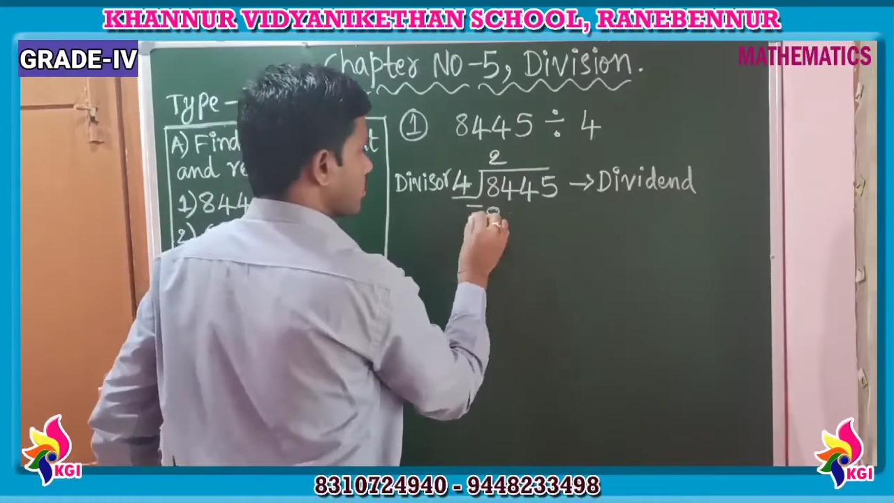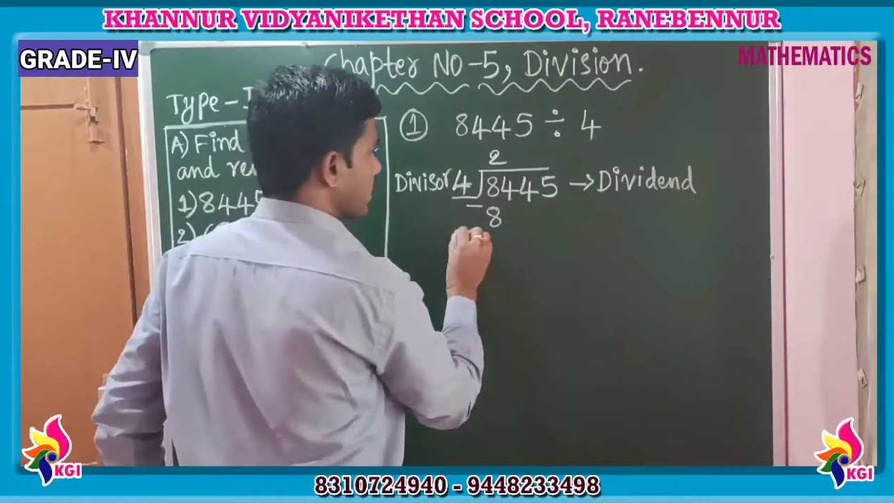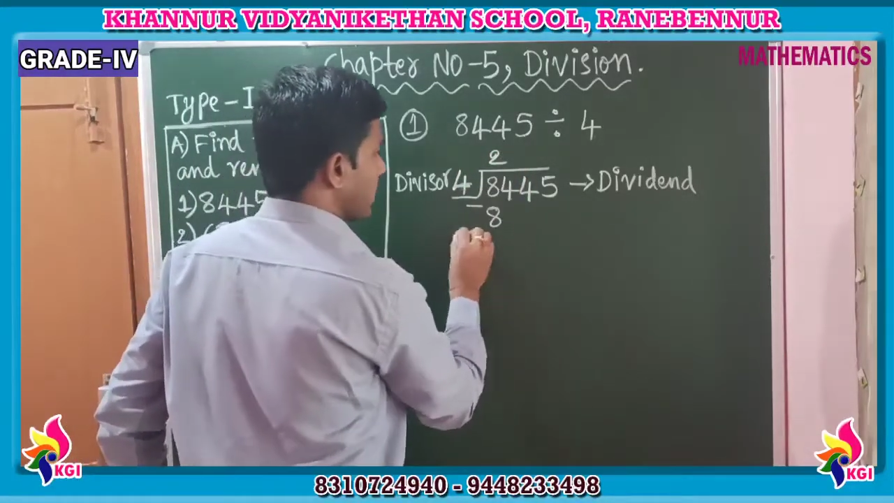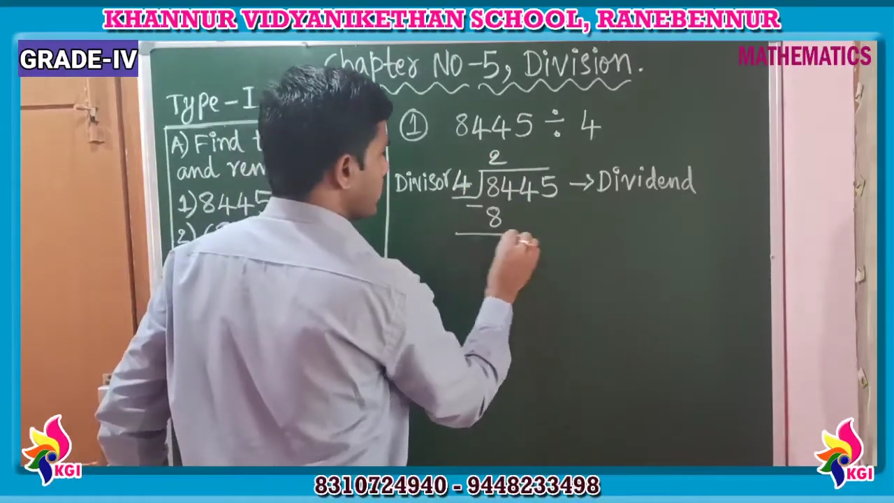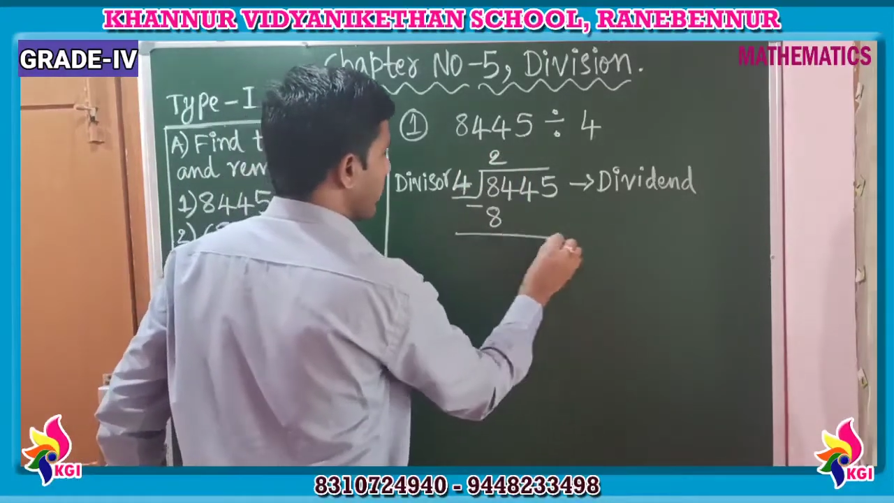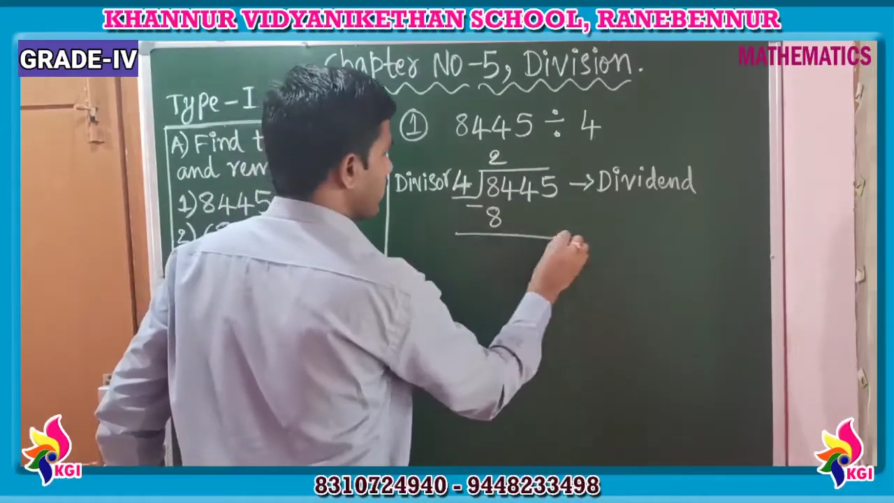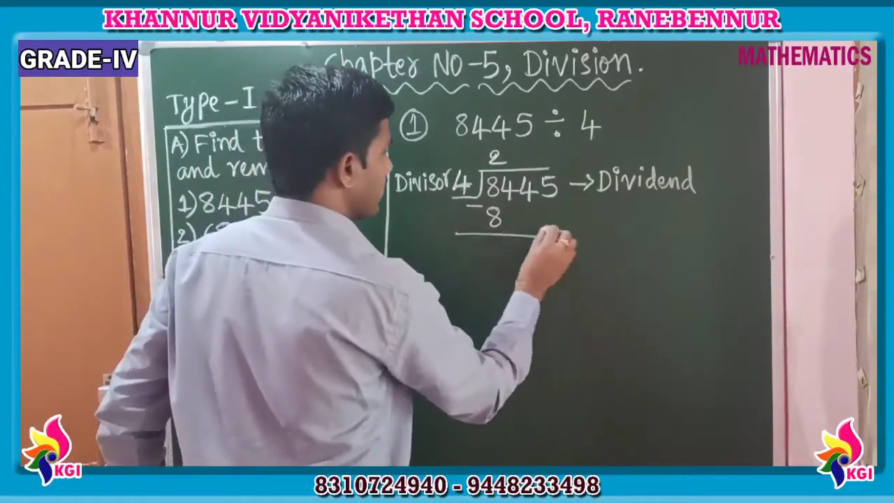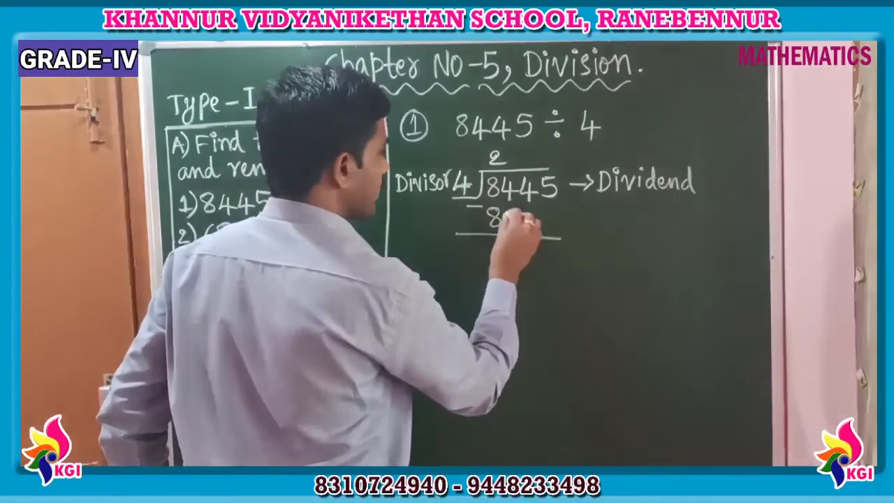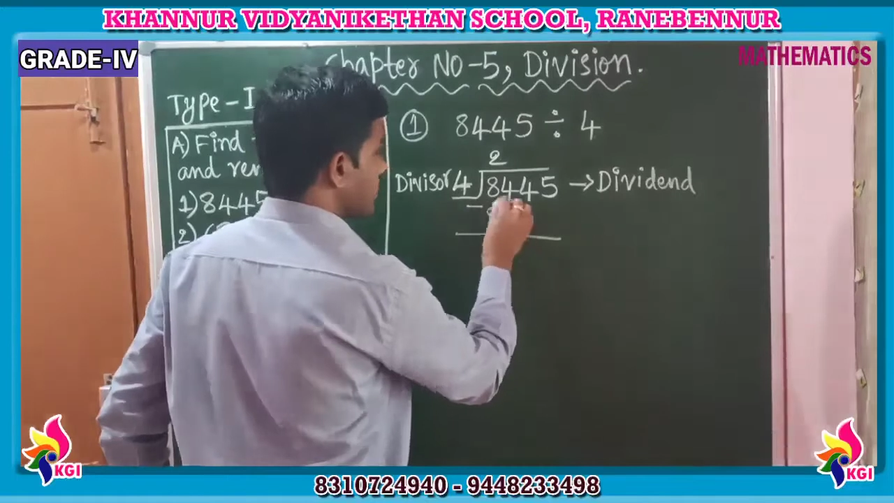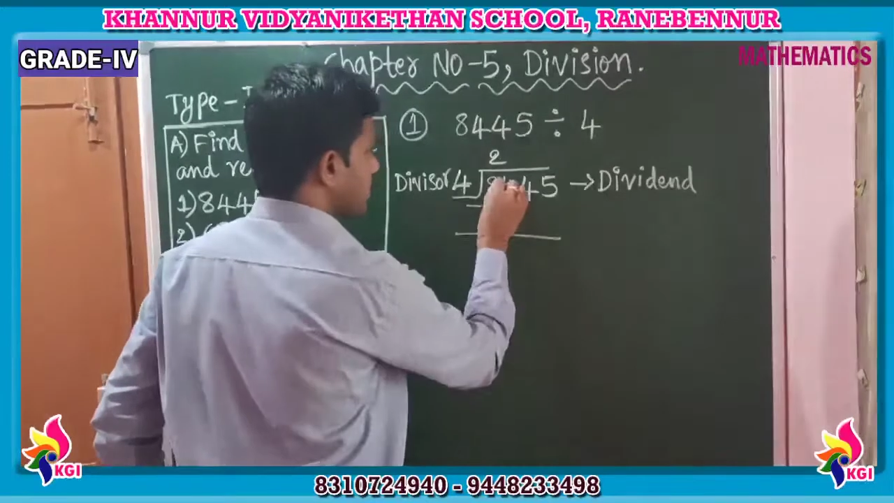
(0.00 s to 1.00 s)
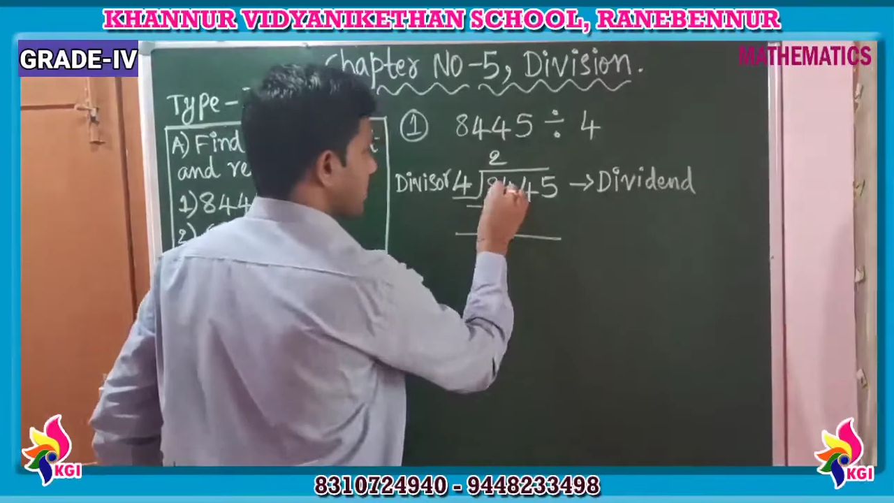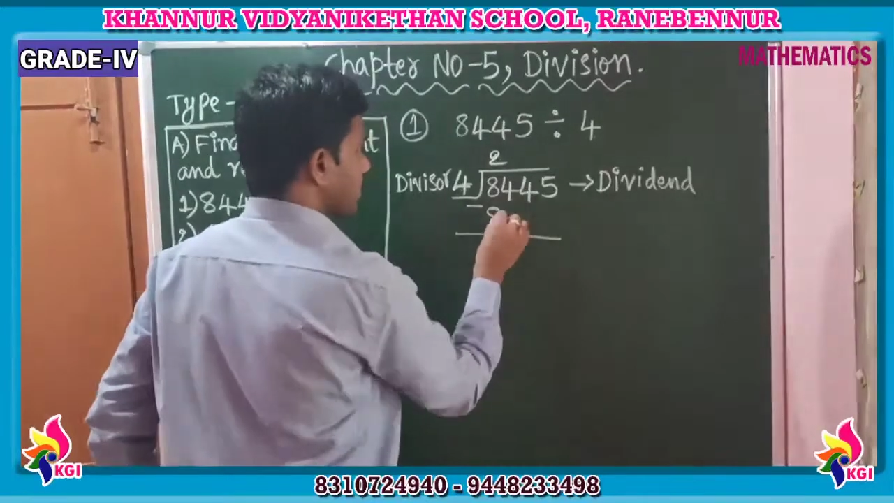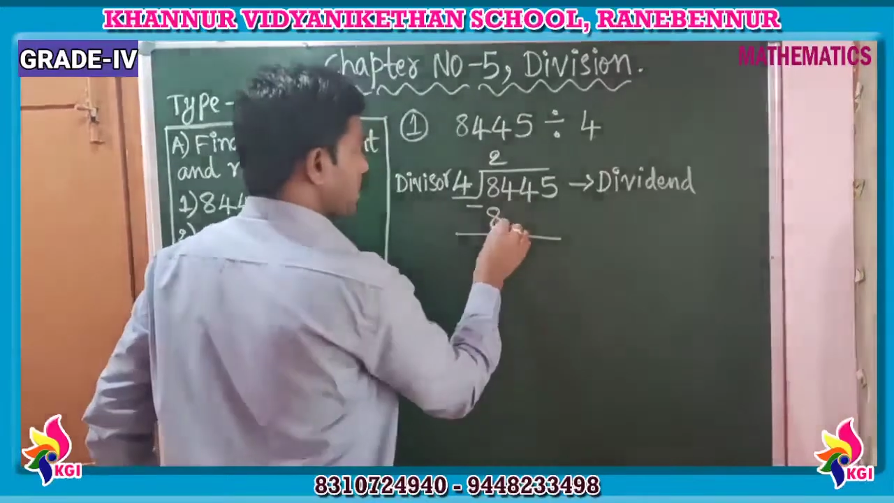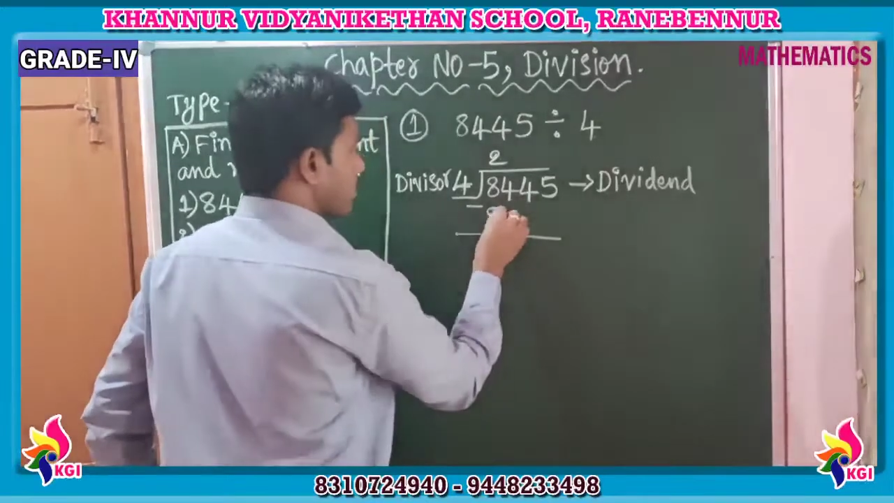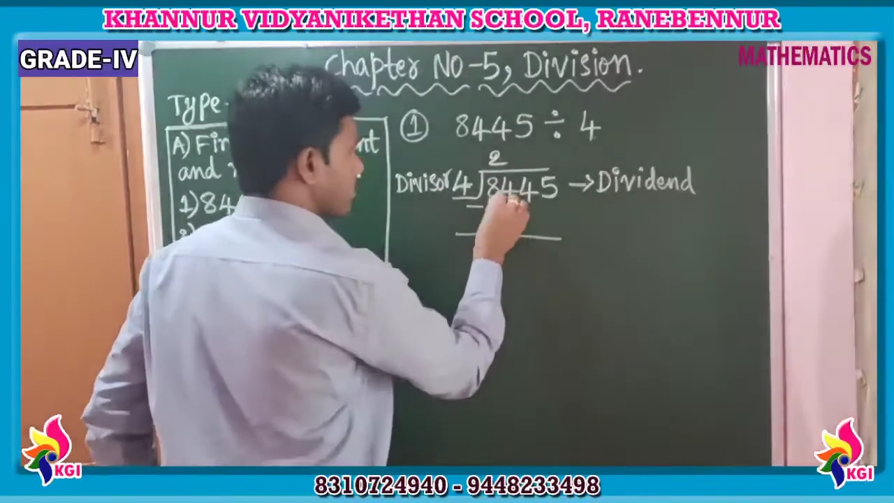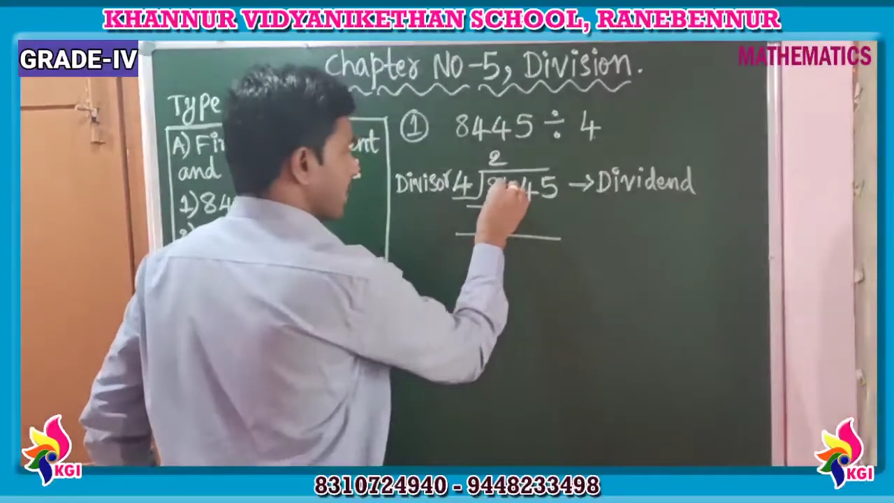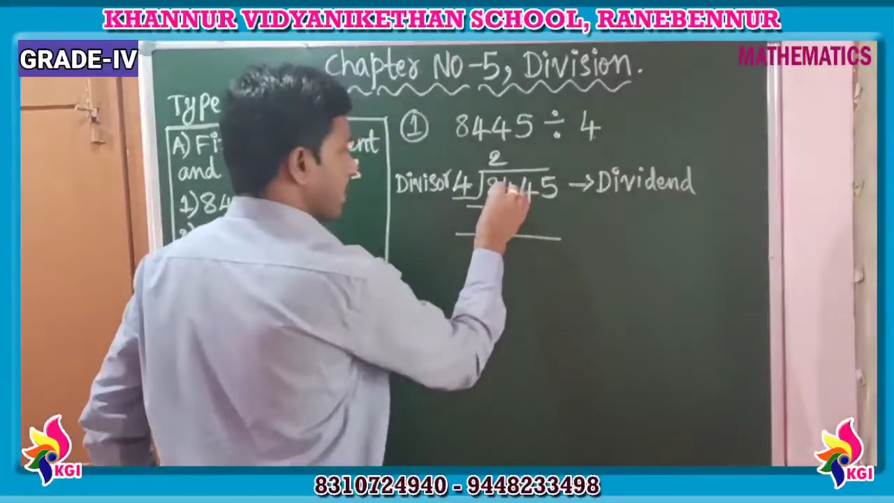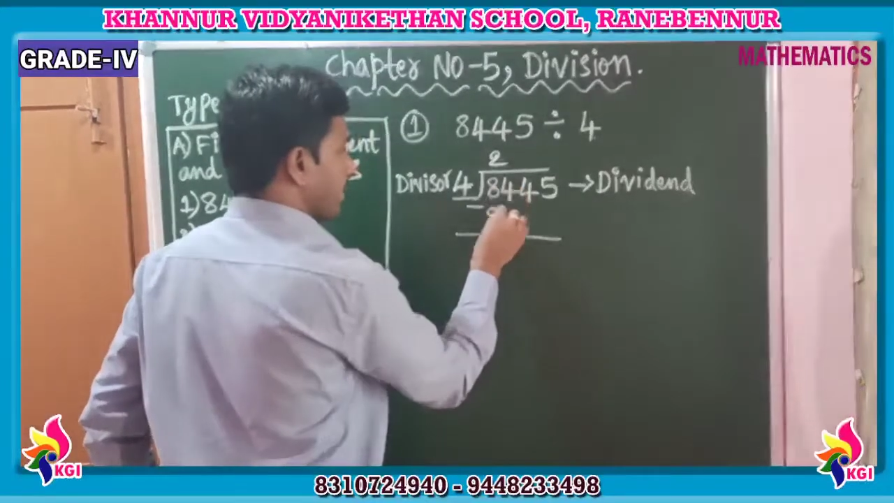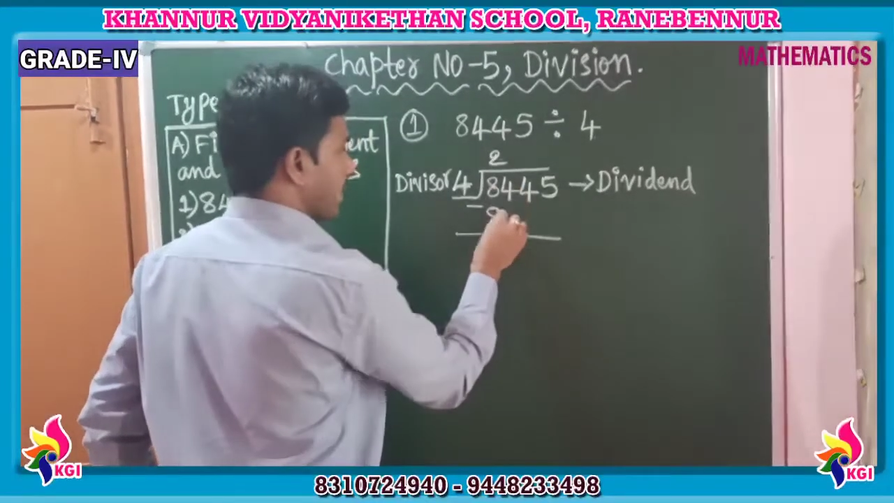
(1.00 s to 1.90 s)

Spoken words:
Then that's 8